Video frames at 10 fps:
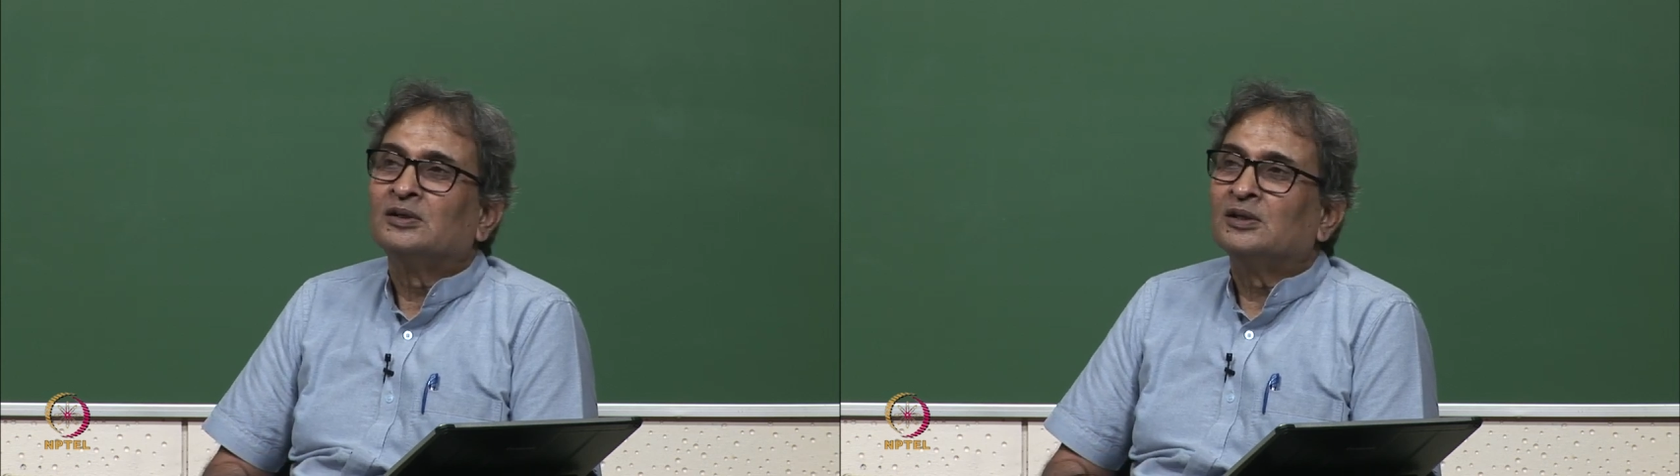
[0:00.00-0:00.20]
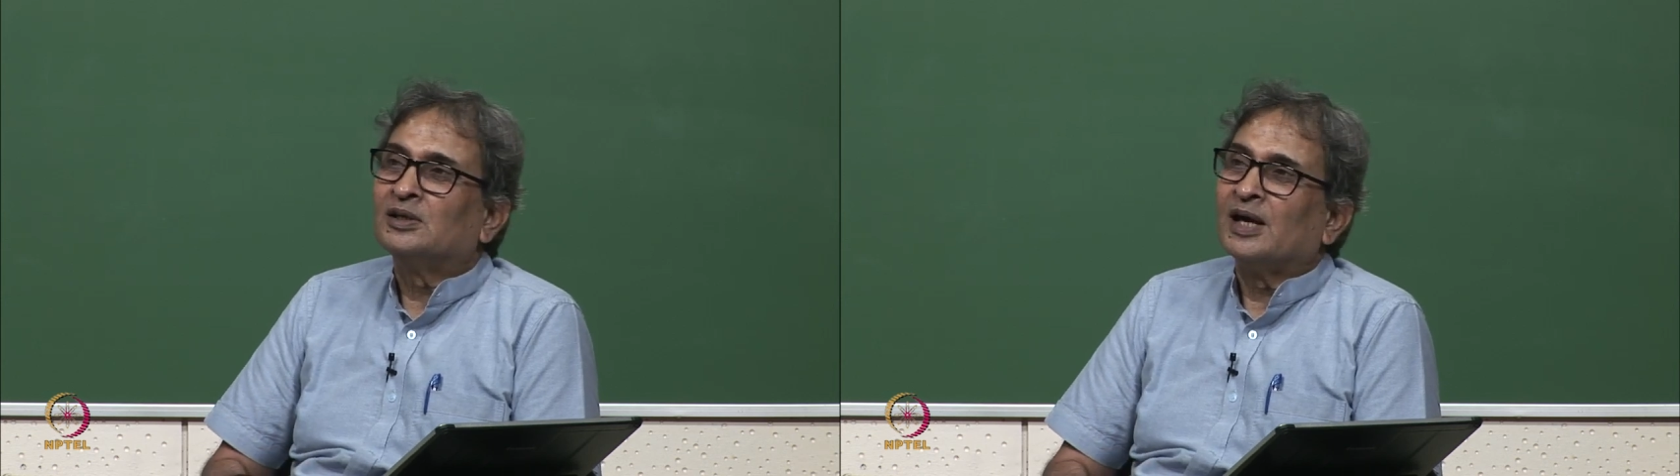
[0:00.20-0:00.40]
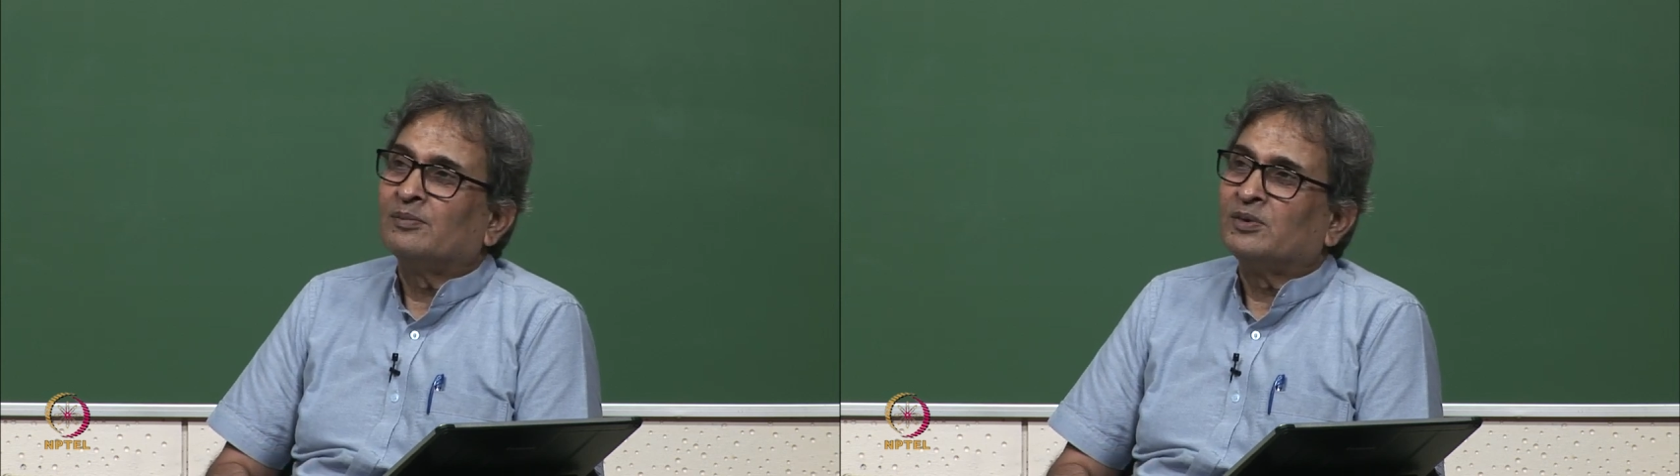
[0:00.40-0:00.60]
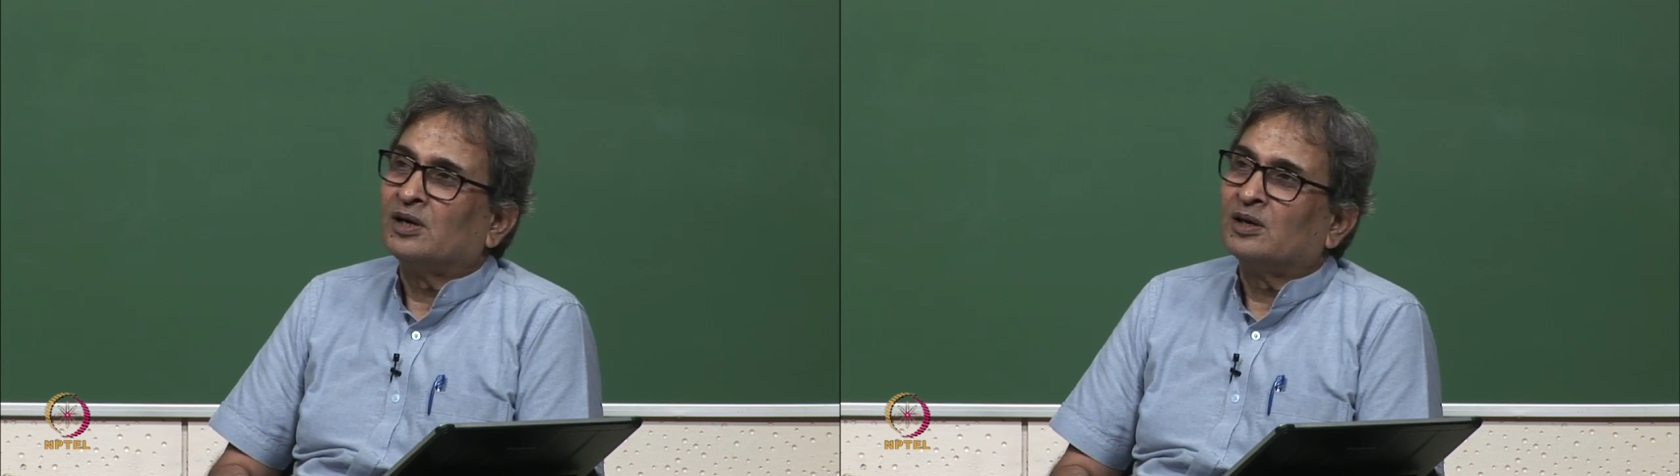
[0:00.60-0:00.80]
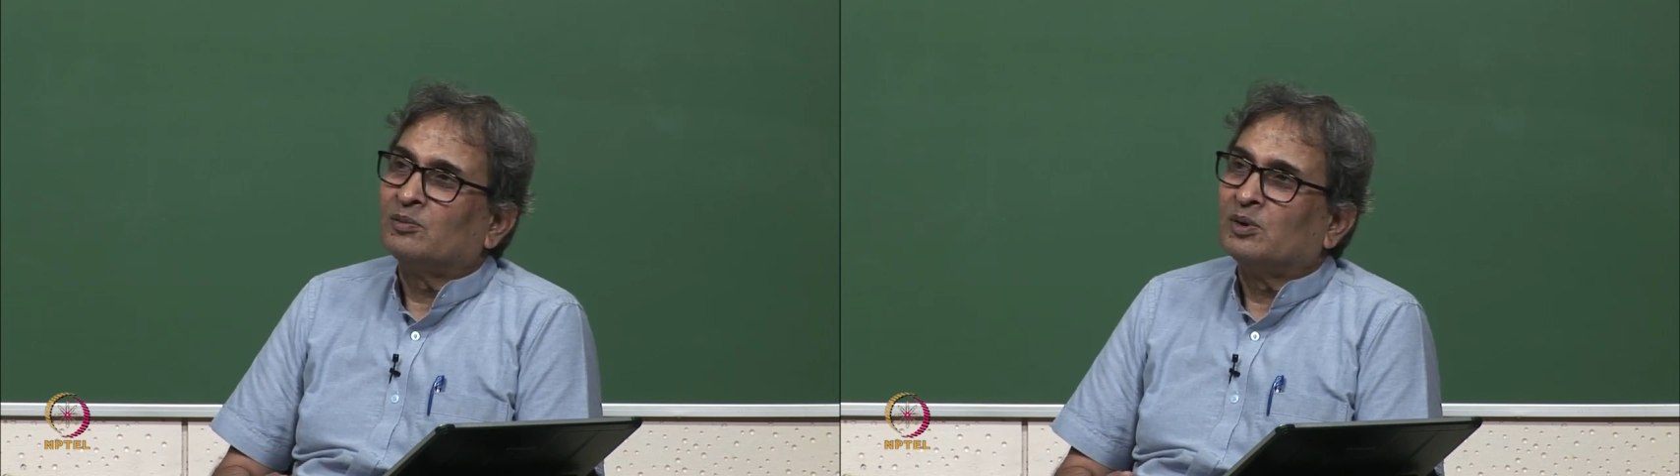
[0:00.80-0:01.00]
the time
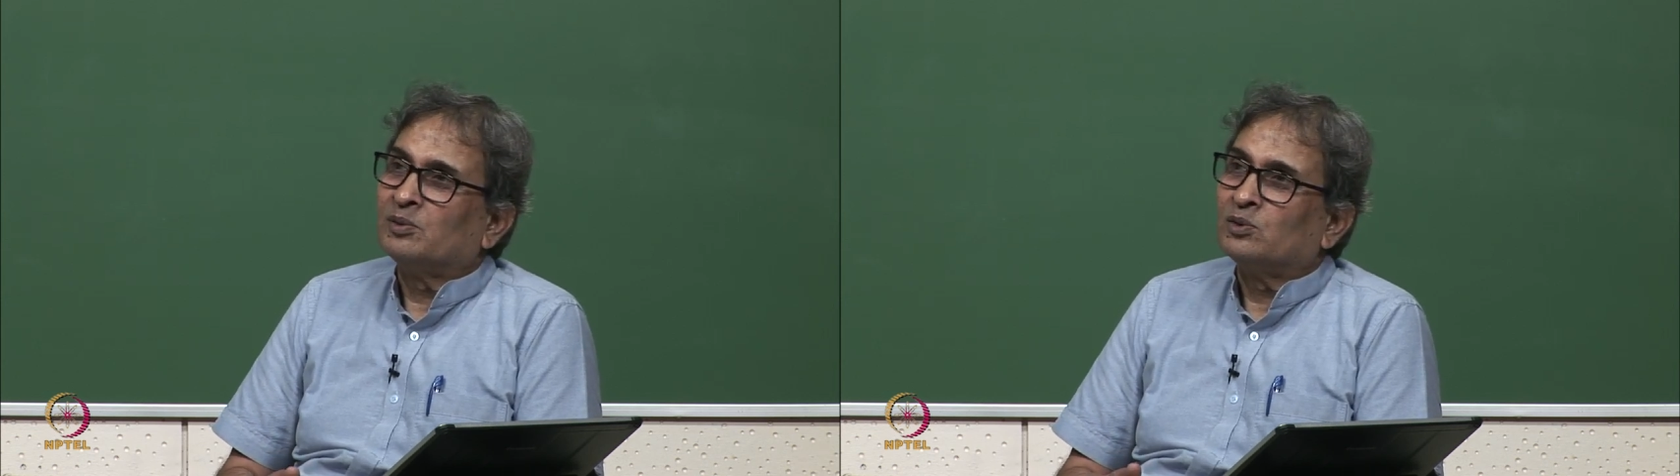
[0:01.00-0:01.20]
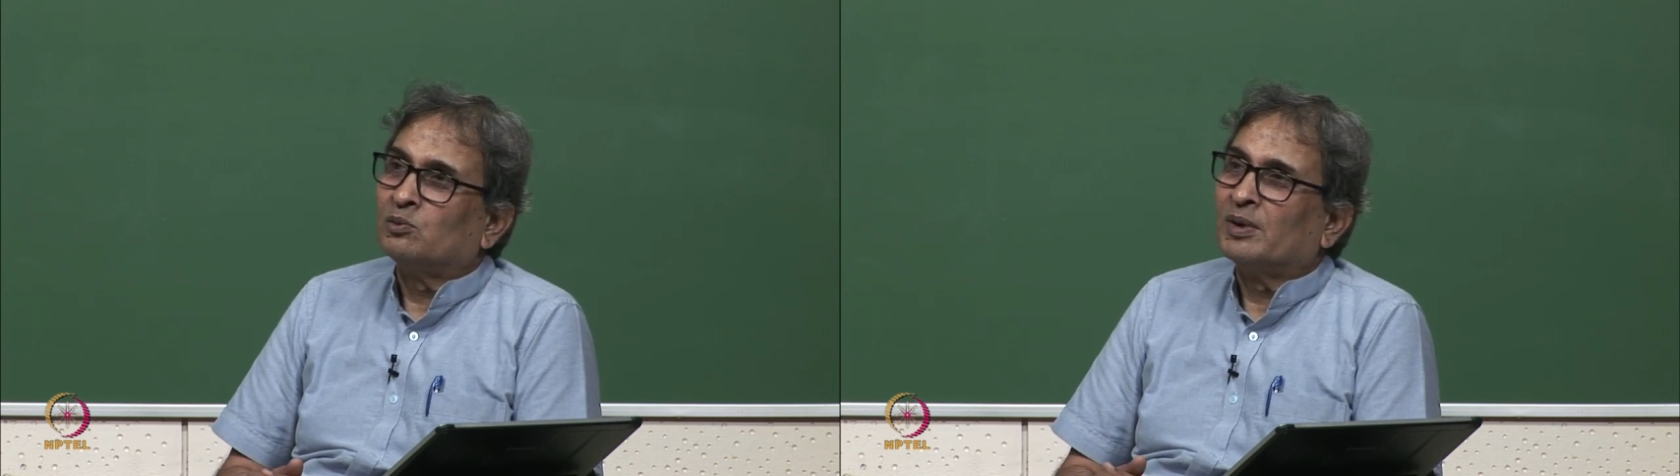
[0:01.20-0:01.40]
taken may be too